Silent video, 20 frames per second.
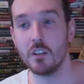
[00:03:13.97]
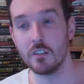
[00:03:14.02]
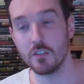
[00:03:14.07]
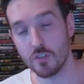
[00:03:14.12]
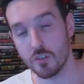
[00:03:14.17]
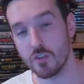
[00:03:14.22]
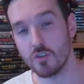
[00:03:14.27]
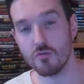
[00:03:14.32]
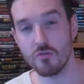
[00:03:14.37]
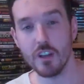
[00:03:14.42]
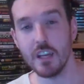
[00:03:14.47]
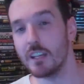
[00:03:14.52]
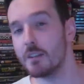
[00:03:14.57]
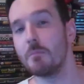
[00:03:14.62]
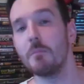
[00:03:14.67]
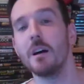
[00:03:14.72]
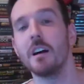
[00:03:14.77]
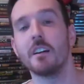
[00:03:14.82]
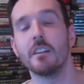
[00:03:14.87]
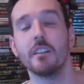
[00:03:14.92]
straight
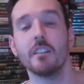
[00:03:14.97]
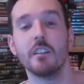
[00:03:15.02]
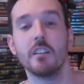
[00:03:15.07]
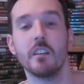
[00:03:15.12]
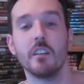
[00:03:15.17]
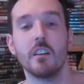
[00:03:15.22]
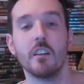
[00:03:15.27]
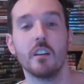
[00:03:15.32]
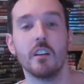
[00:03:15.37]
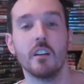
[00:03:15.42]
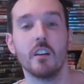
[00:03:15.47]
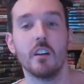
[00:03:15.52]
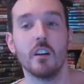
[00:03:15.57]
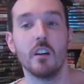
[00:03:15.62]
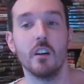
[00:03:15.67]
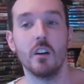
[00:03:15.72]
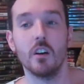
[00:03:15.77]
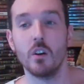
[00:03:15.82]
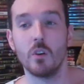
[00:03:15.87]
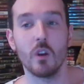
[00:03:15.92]
man
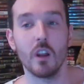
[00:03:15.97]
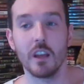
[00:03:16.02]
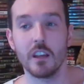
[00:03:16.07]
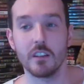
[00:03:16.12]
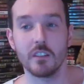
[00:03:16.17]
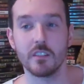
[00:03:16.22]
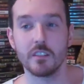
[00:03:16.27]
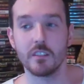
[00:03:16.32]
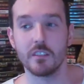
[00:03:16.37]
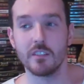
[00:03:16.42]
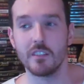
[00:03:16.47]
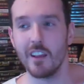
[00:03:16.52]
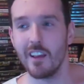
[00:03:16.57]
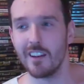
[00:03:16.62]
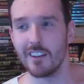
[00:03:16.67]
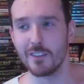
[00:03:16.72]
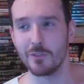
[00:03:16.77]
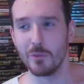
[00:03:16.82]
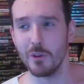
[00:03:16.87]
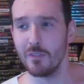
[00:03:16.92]
who likes
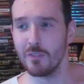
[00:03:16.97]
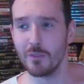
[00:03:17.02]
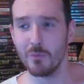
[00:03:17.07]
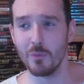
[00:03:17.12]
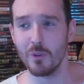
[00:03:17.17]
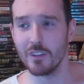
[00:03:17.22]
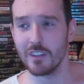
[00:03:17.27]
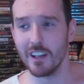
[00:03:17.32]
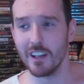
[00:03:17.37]
Taylor Swift in One